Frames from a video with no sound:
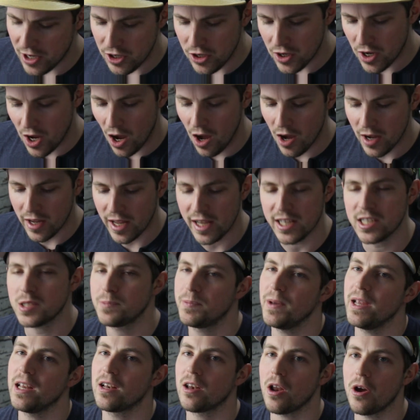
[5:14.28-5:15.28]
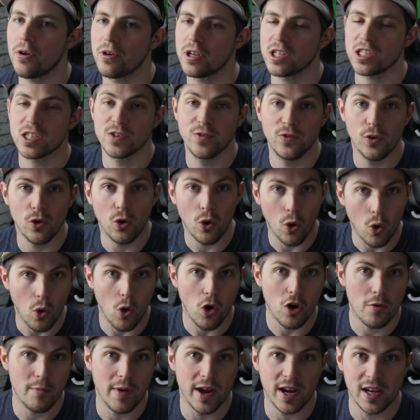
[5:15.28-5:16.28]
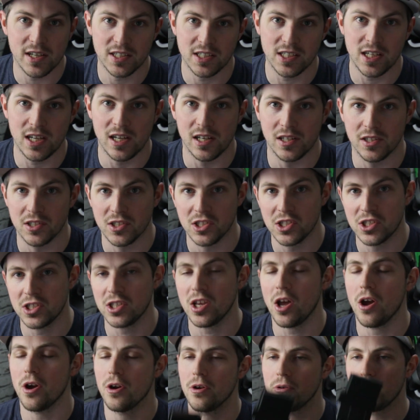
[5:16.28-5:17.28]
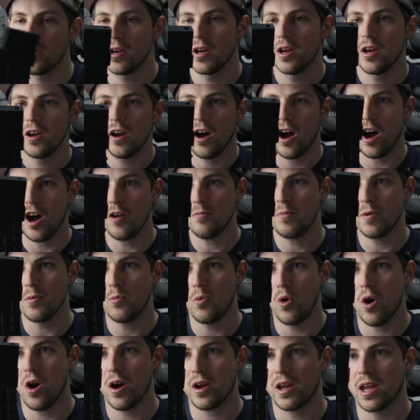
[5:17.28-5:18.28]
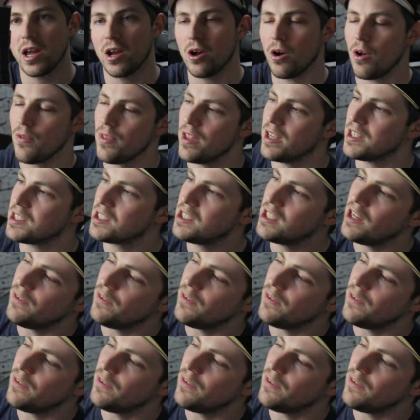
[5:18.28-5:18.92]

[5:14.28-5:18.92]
and you can't get speed loaders for AUG magazines. So I've been working on this